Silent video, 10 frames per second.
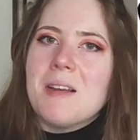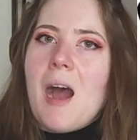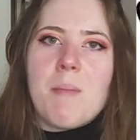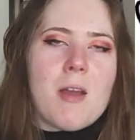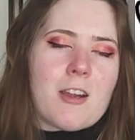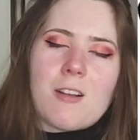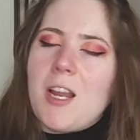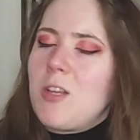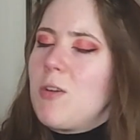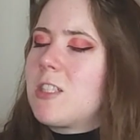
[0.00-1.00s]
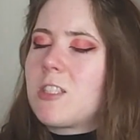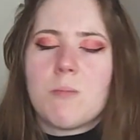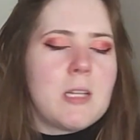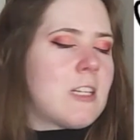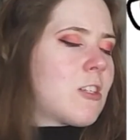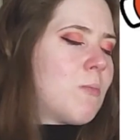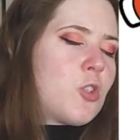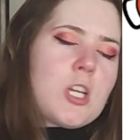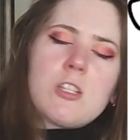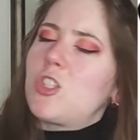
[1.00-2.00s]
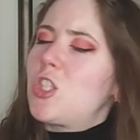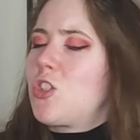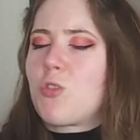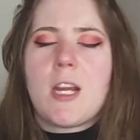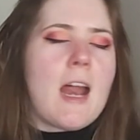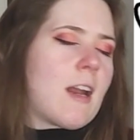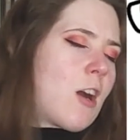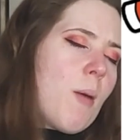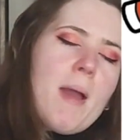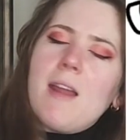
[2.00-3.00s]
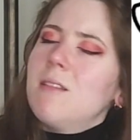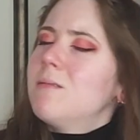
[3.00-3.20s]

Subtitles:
I'm not gonna lie to you. It's some shit straight out of Cuphead.